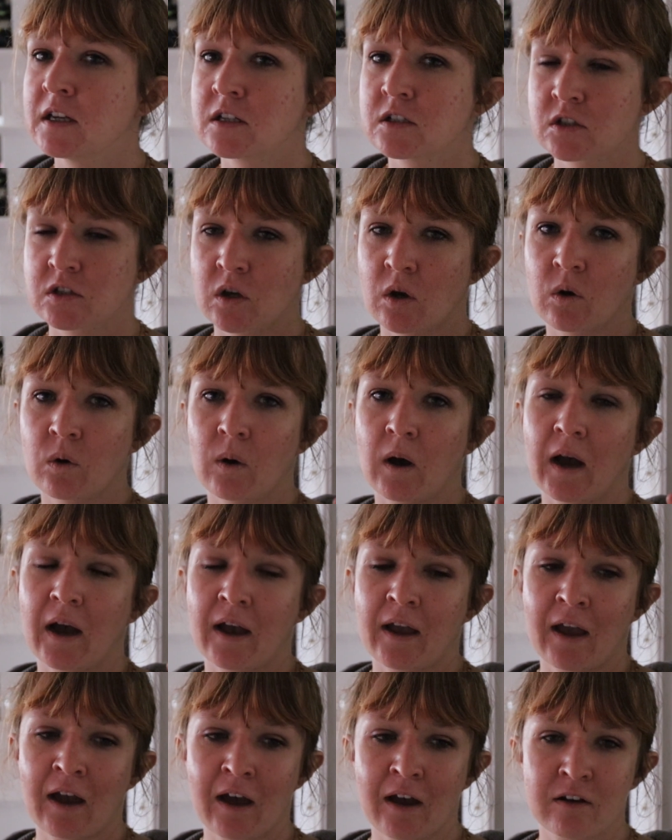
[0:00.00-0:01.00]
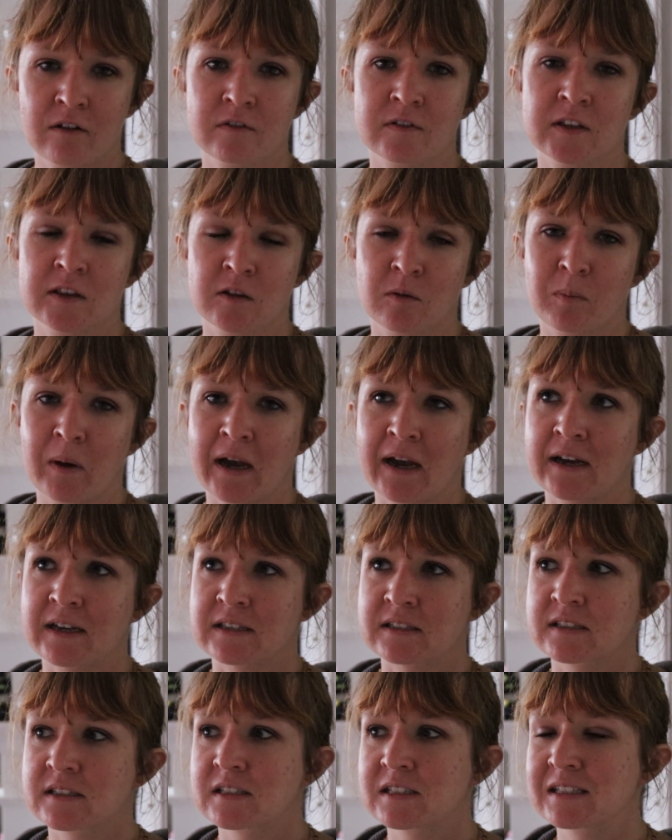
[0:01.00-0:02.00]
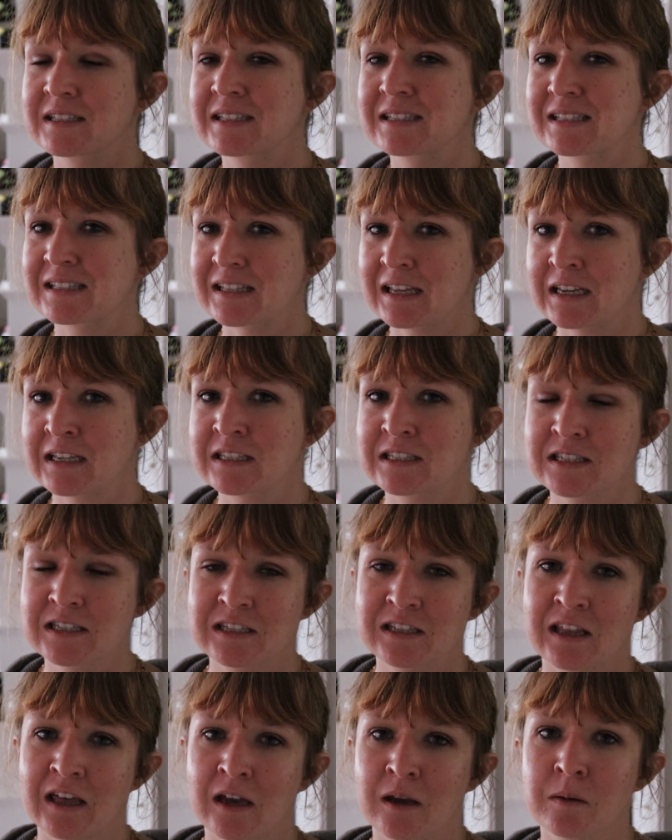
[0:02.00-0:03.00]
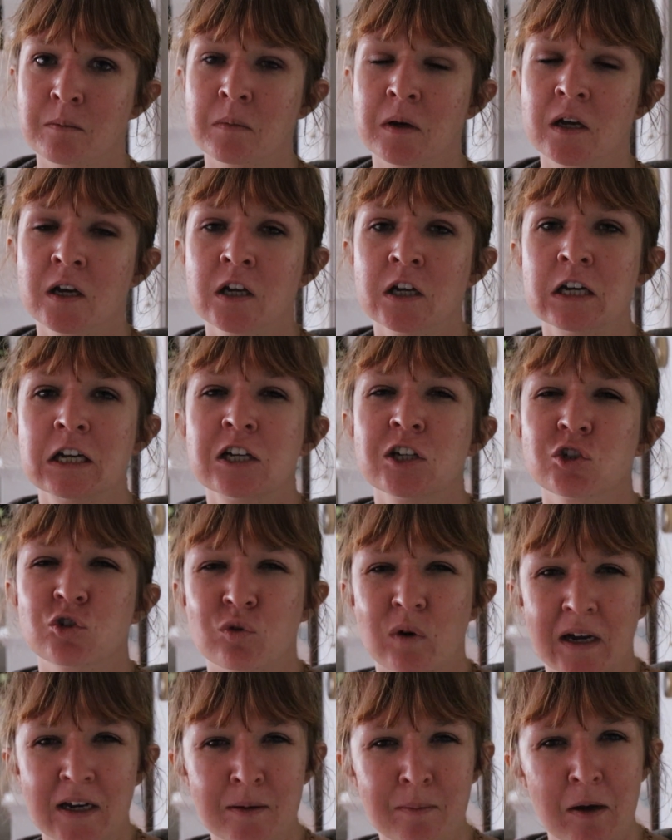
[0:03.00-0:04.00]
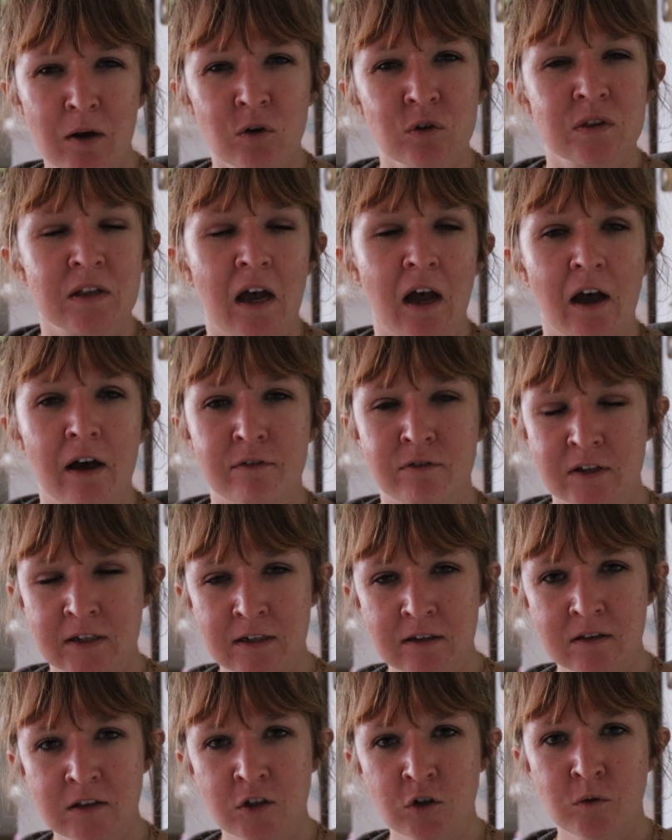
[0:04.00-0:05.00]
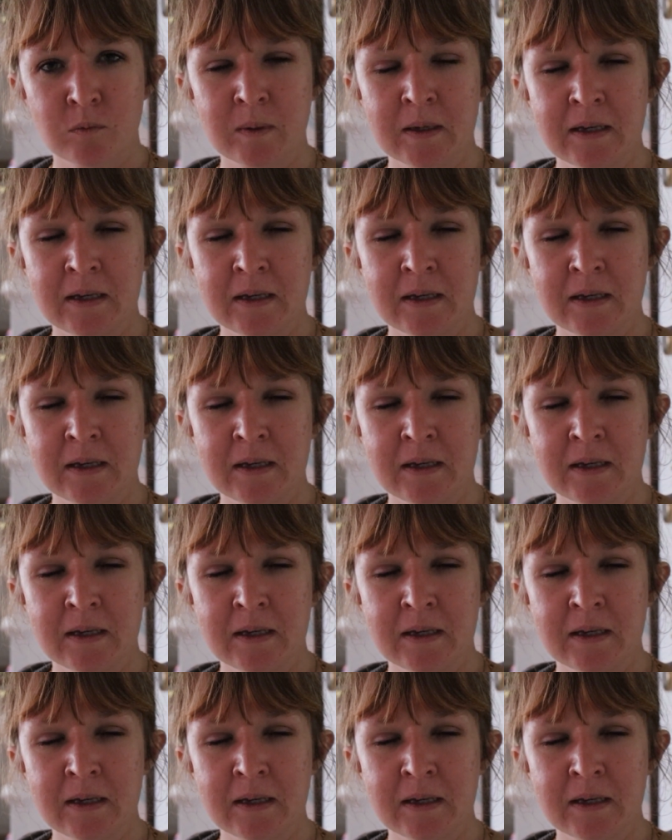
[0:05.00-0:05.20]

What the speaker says: So I have in the past sliced them, dried them out in the oven a little